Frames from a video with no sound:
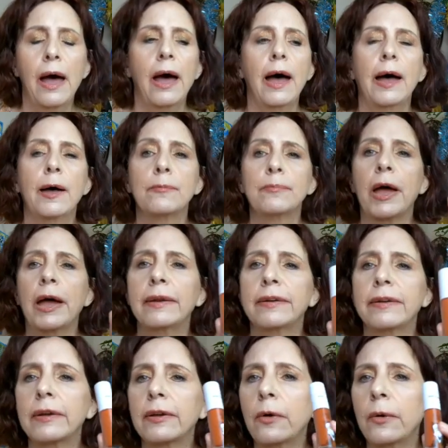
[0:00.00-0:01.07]
Um, I
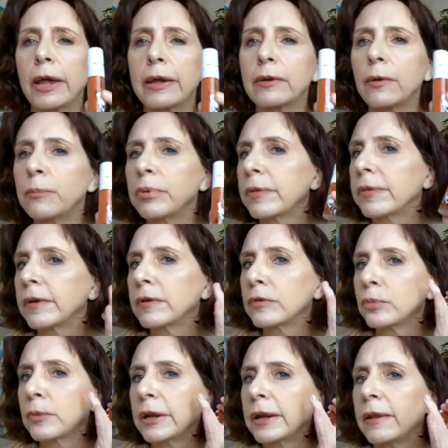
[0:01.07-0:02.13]
did go ahead and put
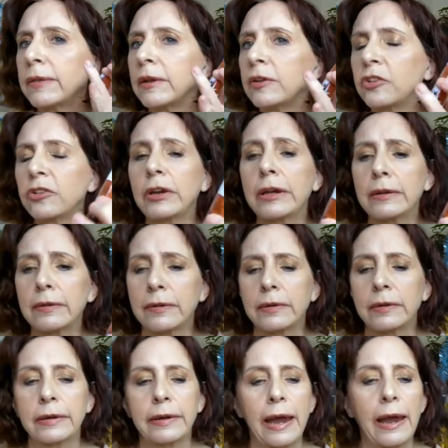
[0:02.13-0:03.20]
this one on the cheeks
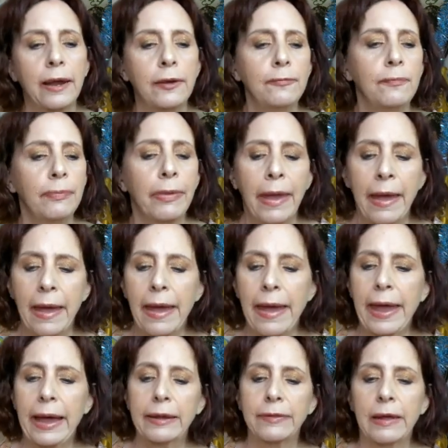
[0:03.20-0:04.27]
today,
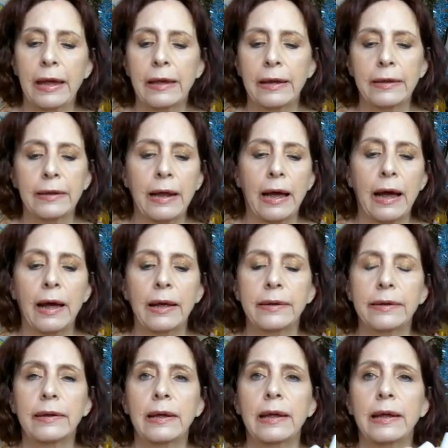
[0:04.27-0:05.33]
and then I
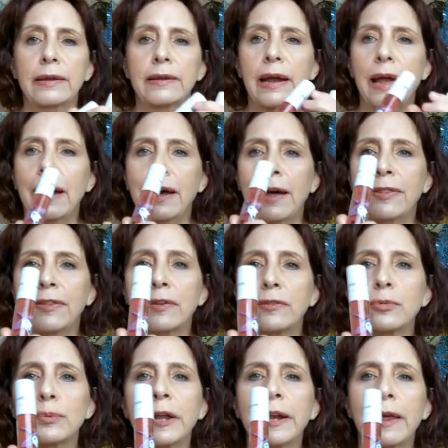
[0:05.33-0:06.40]
did uh,
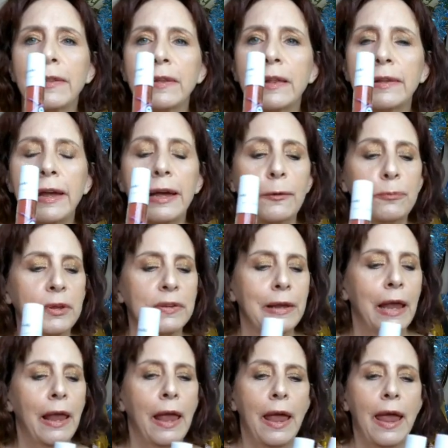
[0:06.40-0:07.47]
this one on the lips.
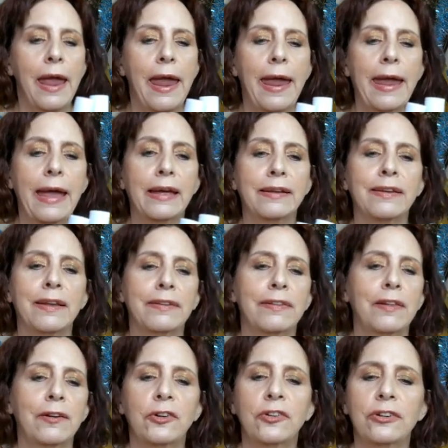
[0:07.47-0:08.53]
And
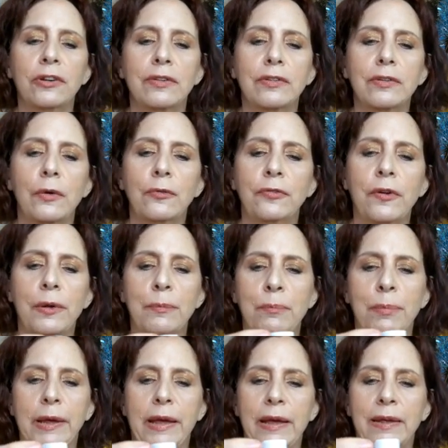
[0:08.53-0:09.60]
they're just so fun
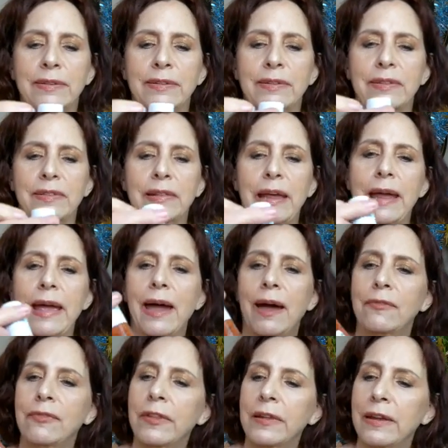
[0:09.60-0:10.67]
because they
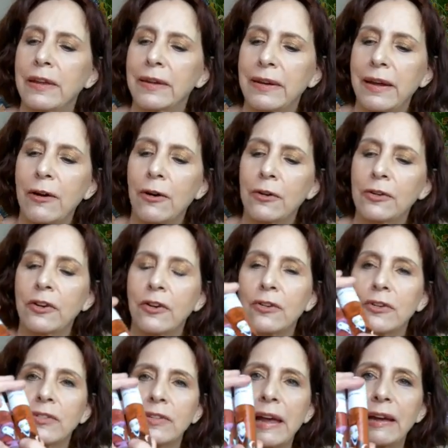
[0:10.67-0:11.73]
have the
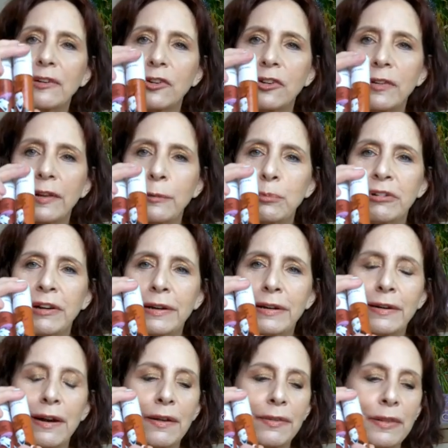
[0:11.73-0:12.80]
characters actually
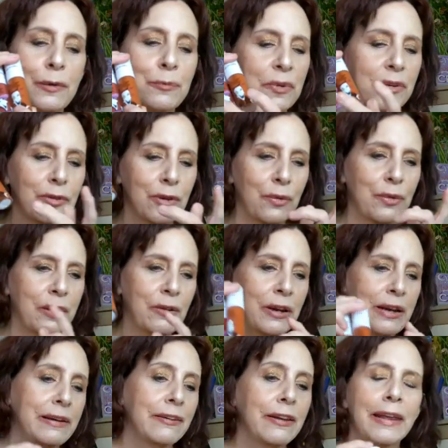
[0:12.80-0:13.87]
printed on them, so
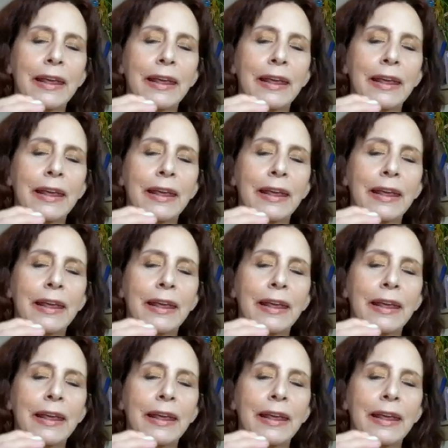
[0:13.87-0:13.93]
they're